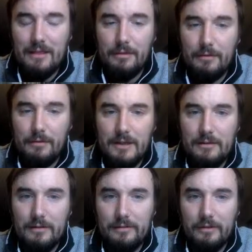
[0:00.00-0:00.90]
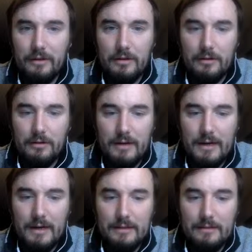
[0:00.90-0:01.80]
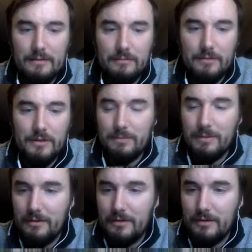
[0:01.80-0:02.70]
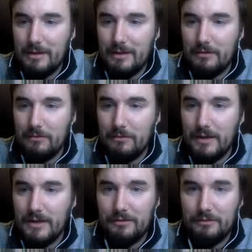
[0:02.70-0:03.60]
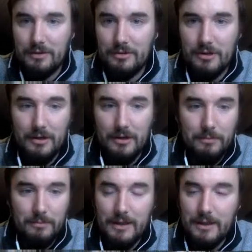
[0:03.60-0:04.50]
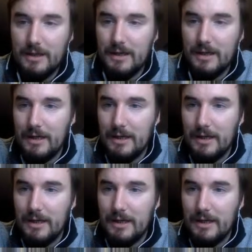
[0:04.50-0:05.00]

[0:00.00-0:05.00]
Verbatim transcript: 10:30, so we should probably think about what next week's shark would be.